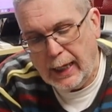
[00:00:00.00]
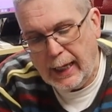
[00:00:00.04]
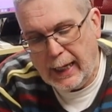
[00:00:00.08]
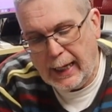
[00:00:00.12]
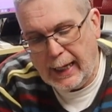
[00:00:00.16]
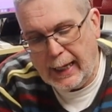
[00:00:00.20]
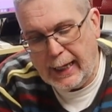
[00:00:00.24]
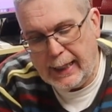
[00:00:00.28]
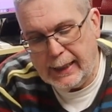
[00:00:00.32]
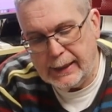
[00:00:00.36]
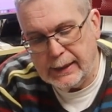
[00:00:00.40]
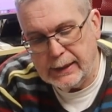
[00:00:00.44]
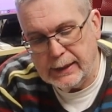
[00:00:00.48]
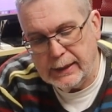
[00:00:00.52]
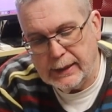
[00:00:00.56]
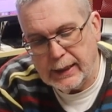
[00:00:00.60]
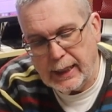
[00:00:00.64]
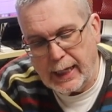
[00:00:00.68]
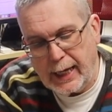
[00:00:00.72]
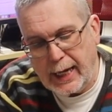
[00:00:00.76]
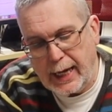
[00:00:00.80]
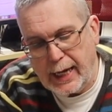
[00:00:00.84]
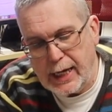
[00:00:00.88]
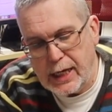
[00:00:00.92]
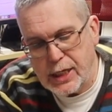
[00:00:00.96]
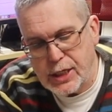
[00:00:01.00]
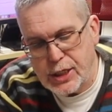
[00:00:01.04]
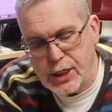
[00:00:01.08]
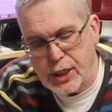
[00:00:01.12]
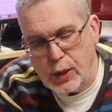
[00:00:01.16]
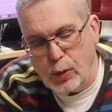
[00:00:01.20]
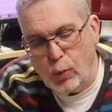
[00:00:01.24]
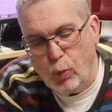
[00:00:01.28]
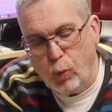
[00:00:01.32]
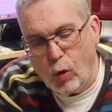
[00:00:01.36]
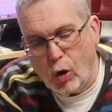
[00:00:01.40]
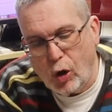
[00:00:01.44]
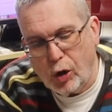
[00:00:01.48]
and
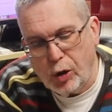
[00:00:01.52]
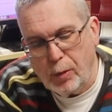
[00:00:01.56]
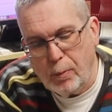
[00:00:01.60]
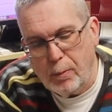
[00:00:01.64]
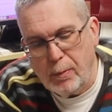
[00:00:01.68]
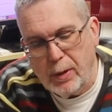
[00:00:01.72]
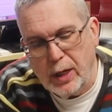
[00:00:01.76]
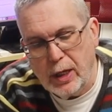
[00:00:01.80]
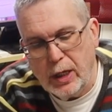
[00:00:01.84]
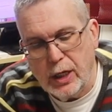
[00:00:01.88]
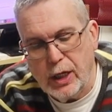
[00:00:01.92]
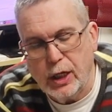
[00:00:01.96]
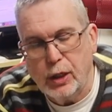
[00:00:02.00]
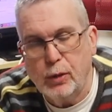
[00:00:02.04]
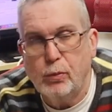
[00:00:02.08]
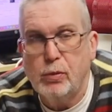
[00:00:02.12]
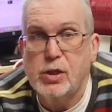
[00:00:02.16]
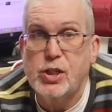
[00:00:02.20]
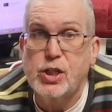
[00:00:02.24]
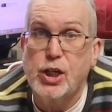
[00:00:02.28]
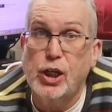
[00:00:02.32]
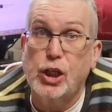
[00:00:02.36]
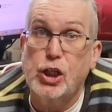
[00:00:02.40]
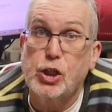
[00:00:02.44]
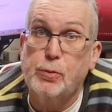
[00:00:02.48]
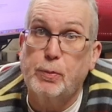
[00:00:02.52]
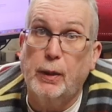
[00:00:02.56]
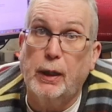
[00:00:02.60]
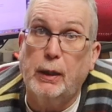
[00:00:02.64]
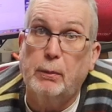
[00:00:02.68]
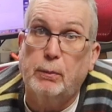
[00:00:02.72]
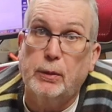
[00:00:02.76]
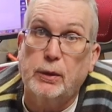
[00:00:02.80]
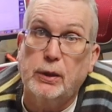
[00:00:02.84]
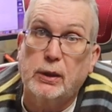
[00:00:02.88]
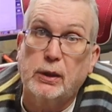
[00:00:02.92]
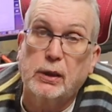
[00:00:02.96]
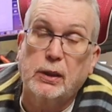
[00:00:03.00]
81 million research
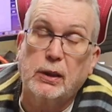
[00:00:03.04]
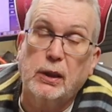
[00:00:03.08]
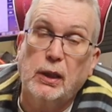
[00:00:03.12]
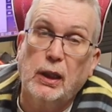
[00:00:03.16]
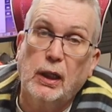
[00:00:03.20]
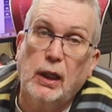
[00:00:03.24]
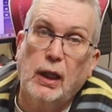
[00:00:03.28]
papers.